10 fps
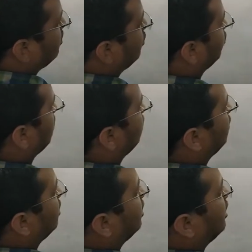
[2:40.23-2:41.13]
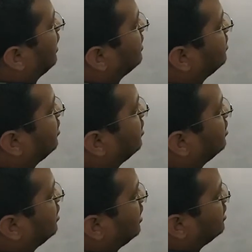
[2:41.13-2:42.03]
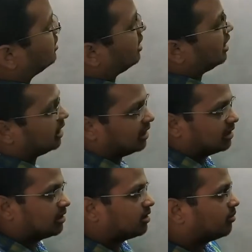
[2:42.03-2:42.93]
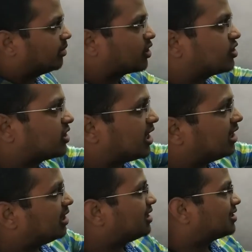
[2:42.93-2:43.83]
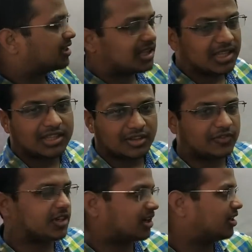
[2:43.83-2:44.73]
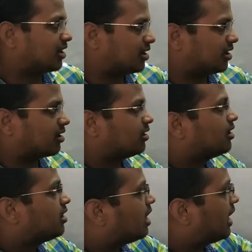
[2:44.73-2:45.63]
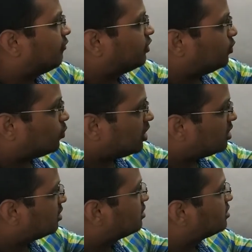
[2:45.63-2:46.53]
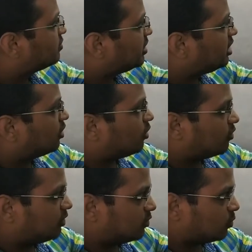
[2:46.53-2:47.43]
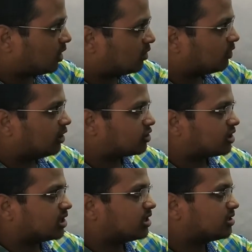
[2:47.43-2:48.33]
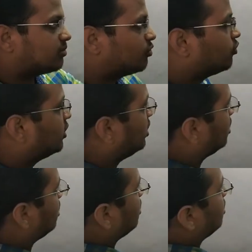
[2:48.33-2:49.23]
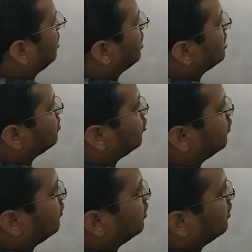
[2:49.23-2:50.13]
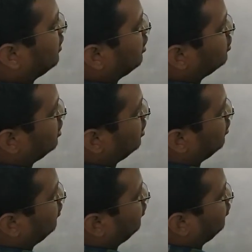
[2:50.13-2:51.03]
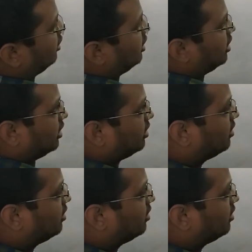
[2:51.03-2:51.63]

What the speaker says: to cover? It has the distance L, because L is the length of the conductor. And with what speed or with what velocity is it moving? It is moving with a velocity of Vt.